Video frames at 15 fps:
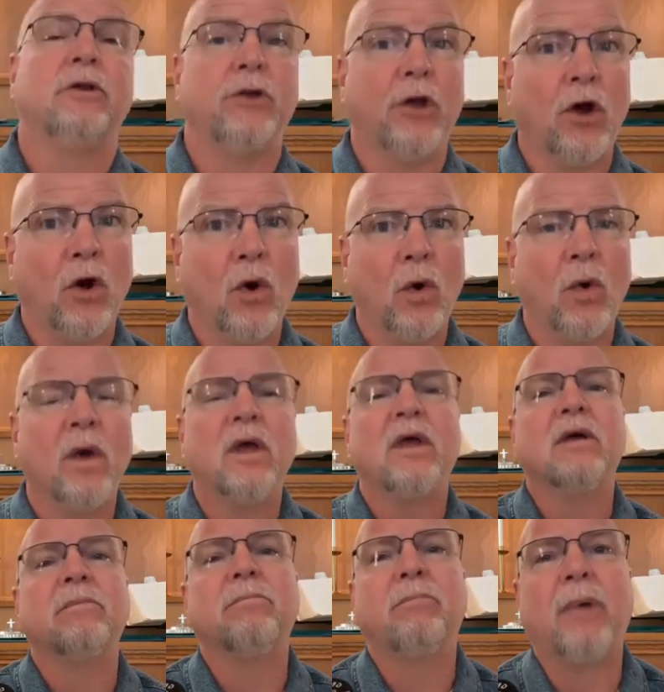No,
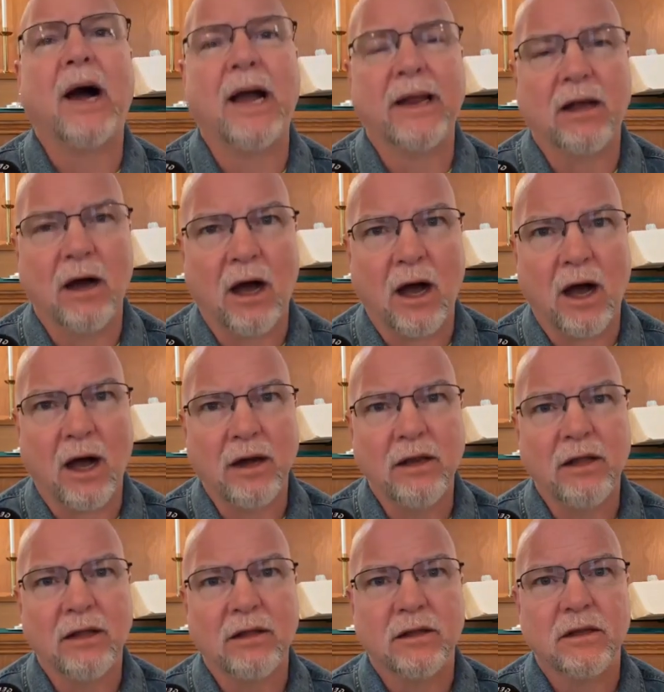by God
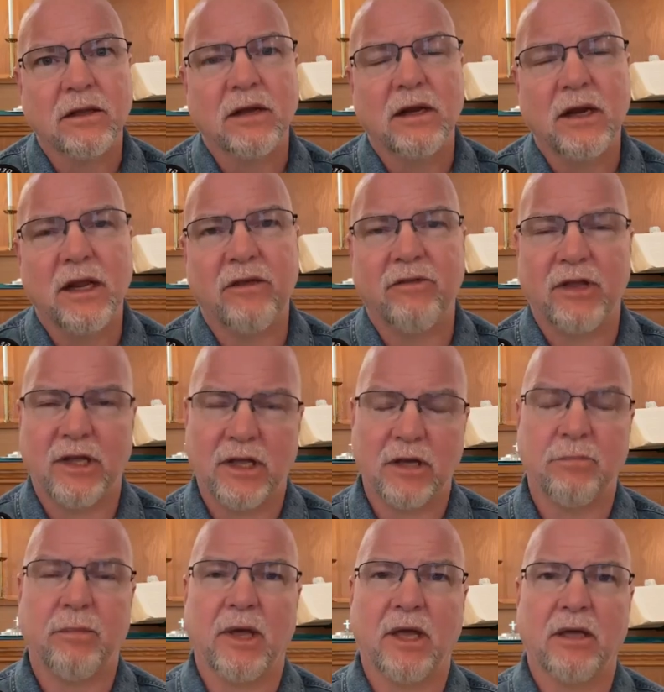living
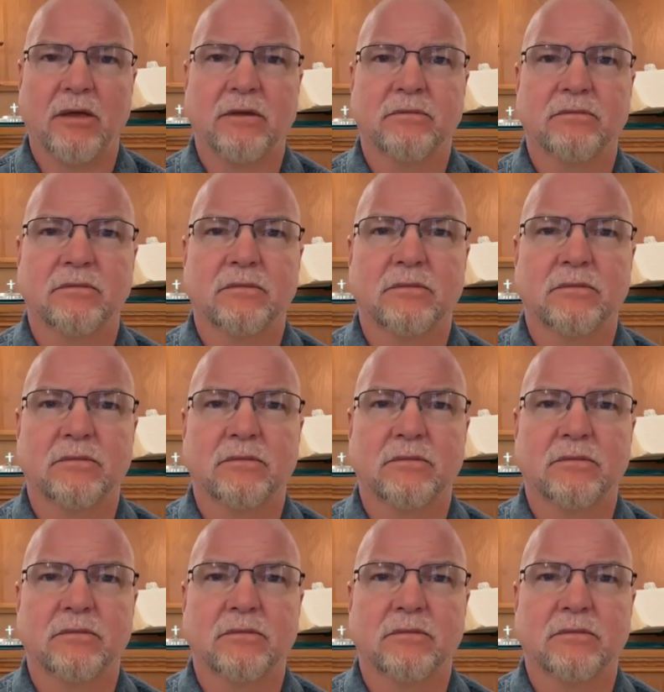in me.